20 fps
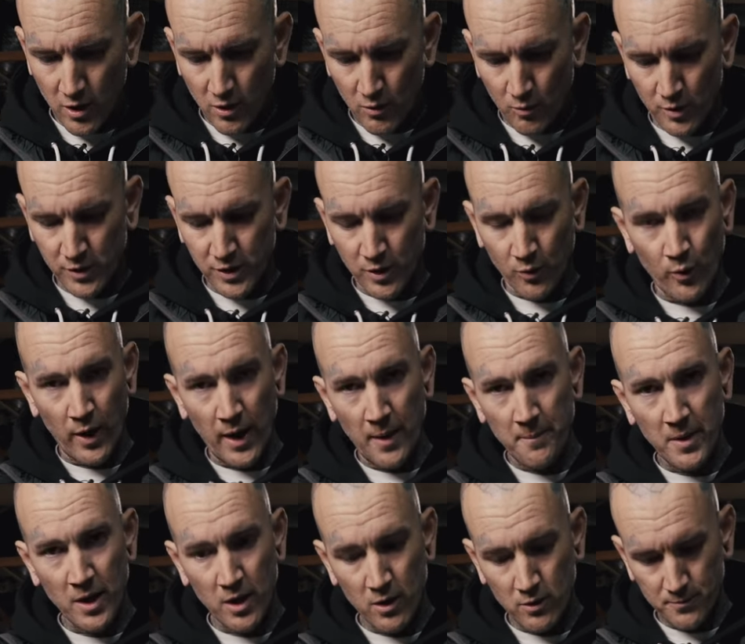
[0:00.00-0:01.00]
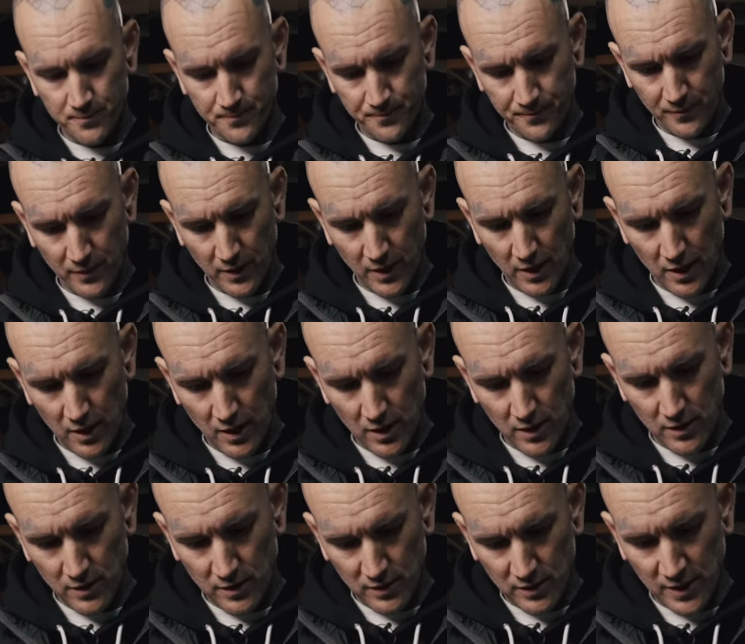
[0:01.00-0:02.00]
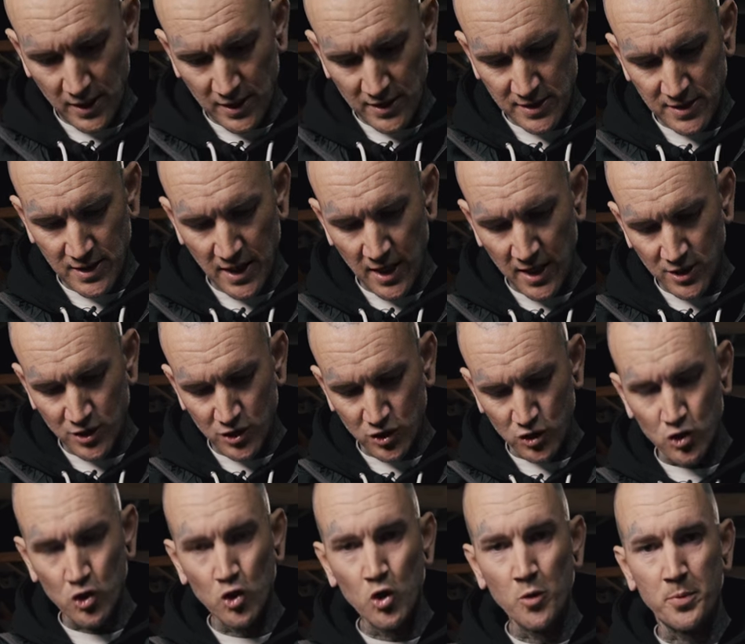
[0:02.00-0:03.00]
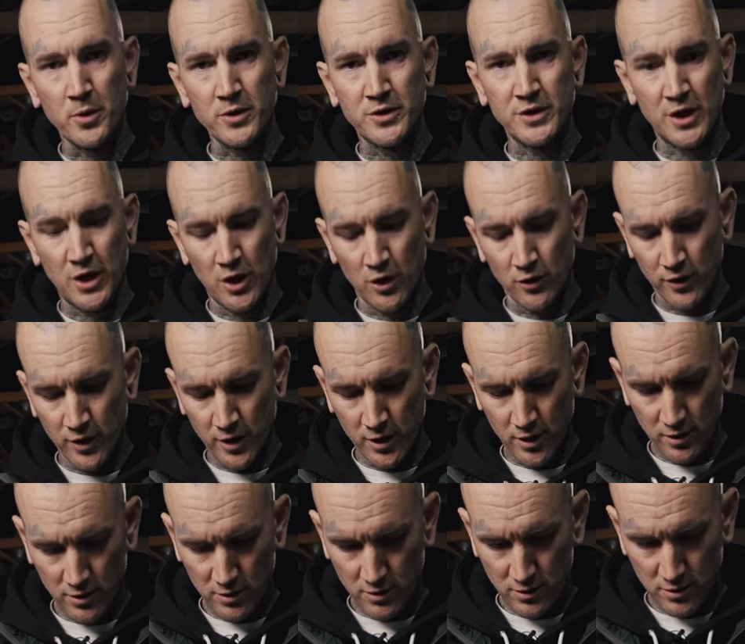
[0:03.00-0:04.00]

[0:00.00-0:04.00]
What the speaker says: with the ram mount, they stay super securely.